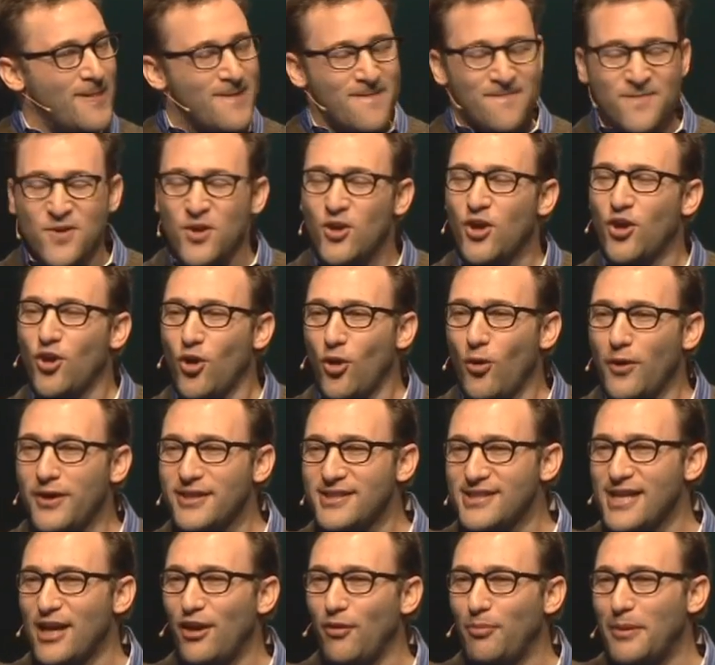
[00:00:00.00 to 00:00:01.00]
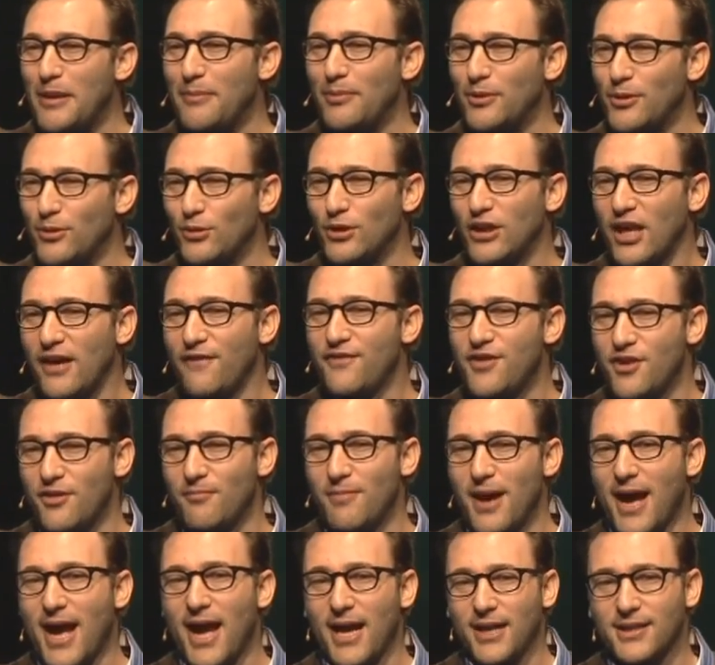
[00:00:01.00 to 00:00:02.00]
You can always tell people who love their
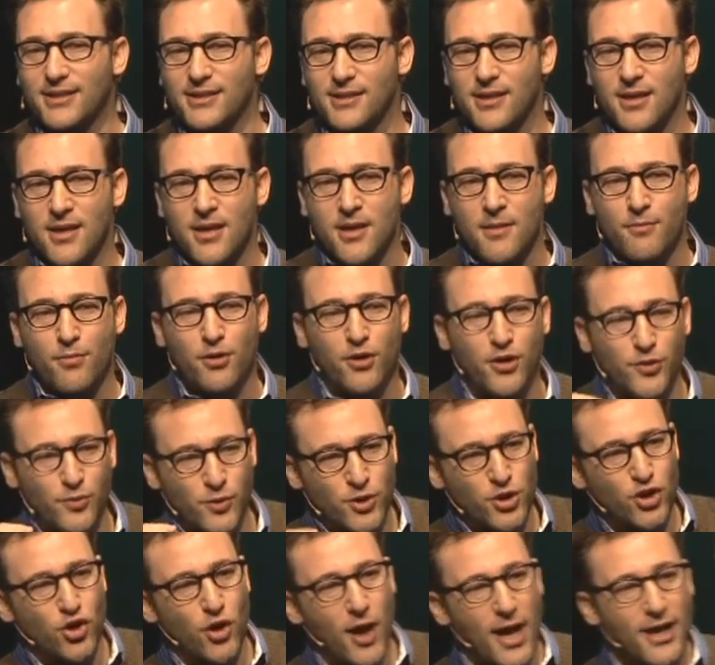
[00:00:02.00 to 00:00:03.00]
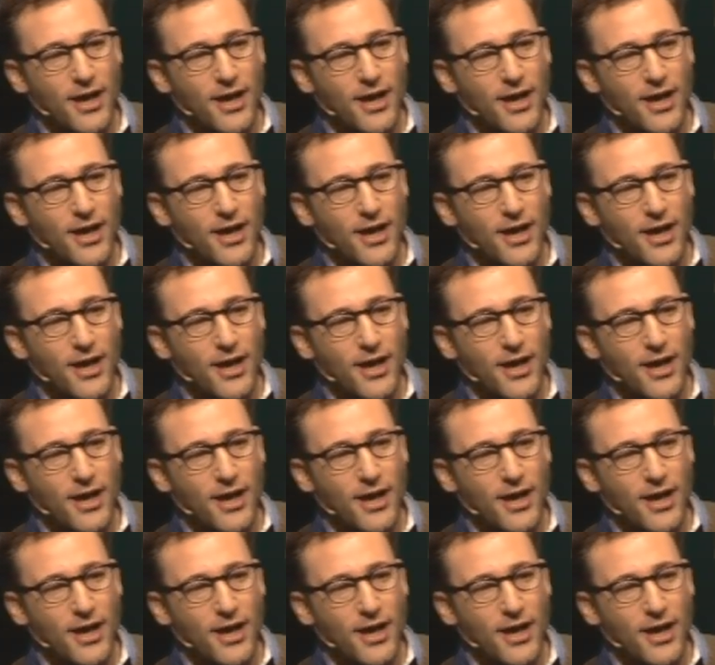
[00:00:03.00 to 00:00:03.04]
Macs, because when you try